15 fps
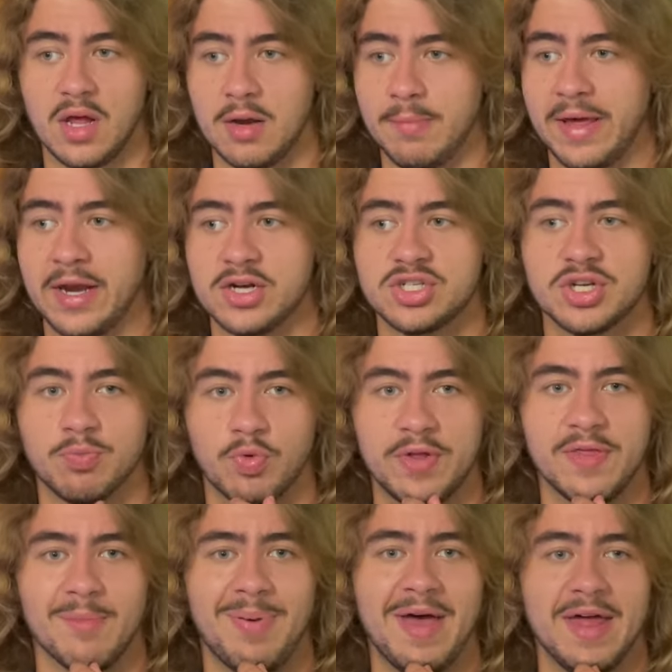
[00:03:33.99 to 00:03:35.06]
and managed to
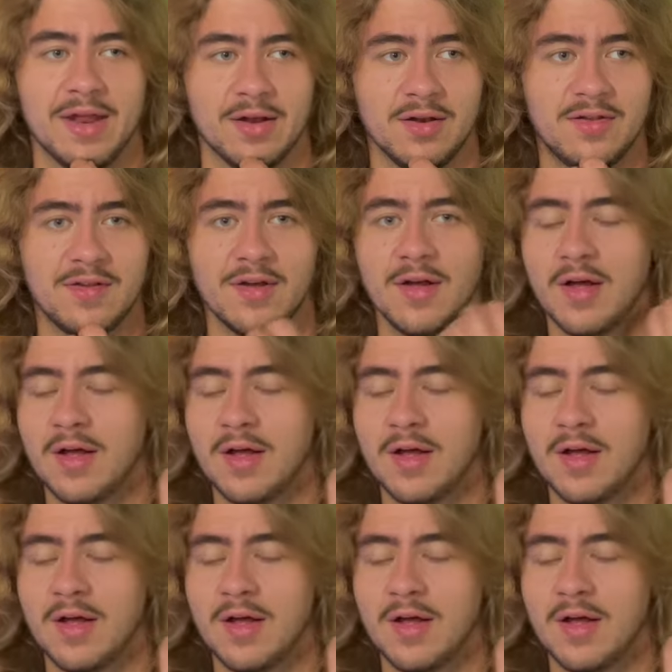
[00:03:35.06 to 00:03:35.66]
win the pennant.